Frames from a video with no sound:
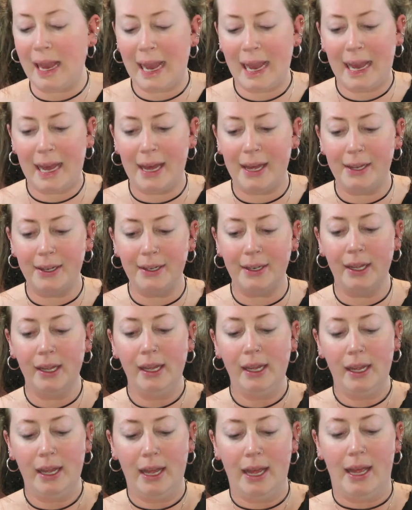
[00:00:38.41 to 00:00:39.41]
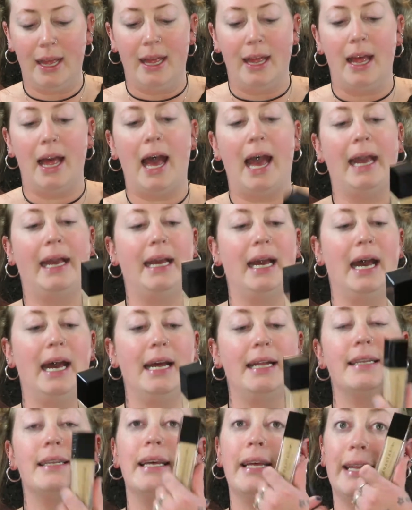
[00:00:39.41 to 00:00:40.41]
and I
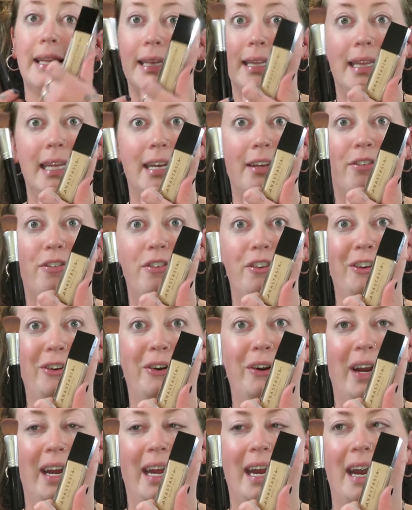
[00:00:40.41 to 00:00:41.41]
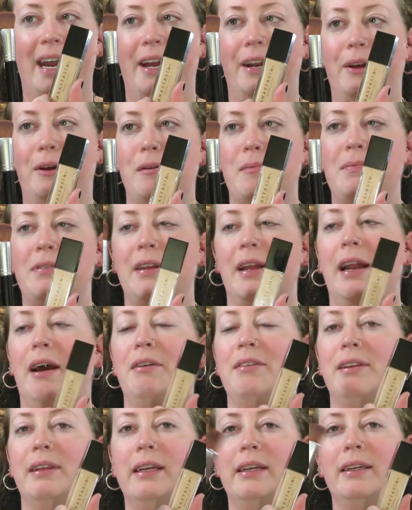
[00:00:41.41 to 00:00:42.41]
got these two great items, and I
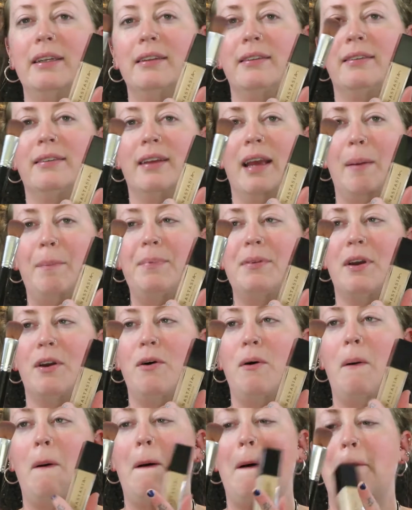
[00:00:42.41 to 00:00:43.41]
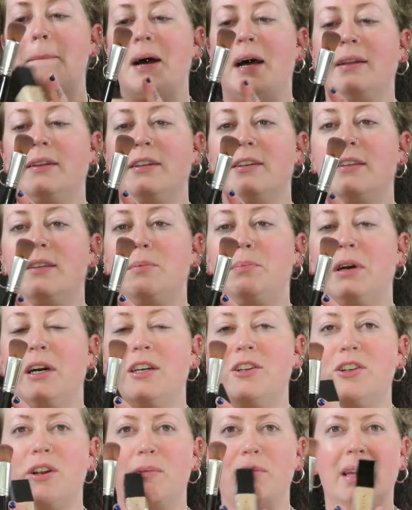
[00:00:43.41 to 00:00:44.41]
was a little skeptical about this
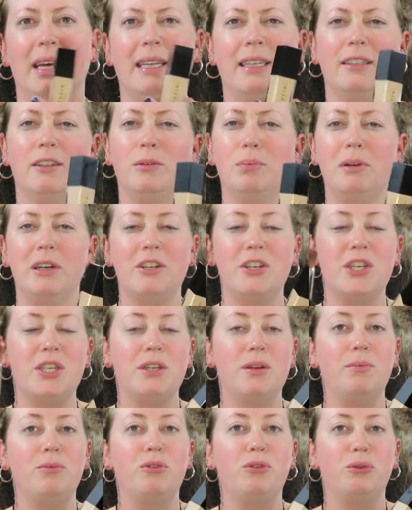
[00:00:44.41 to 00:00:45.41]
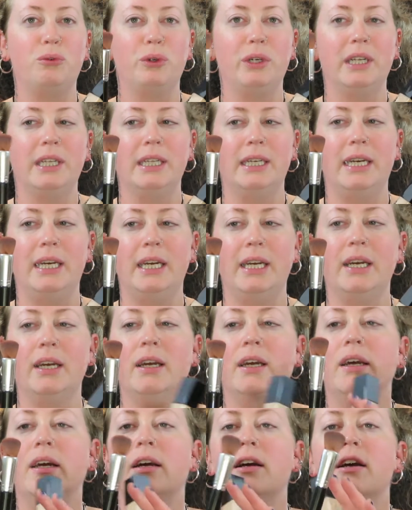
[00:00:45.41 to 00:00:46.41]
brush. I'm like, this brush seems really
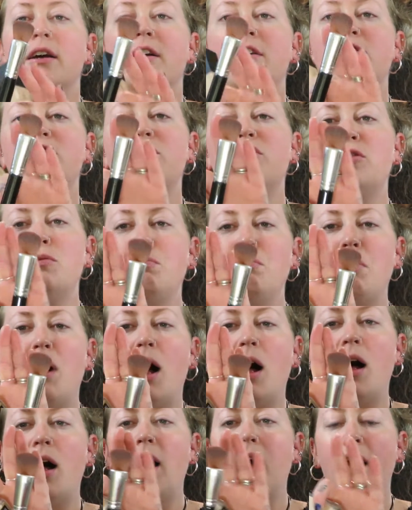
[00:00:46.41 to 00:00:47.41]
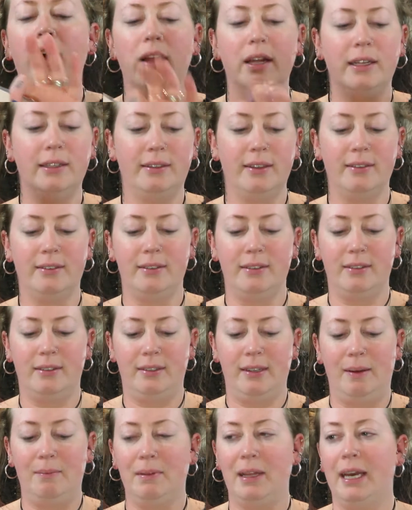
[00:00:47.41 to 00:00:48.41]
small. It doesn't
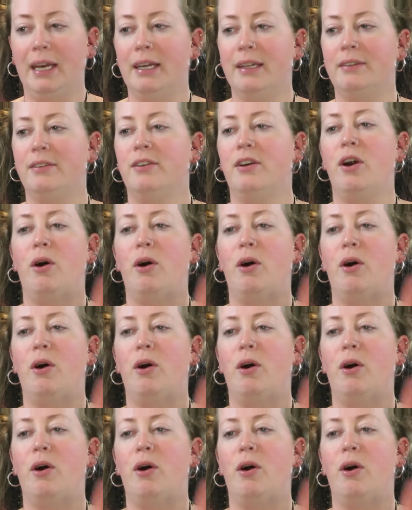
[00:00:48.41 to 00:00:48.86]
seem like it's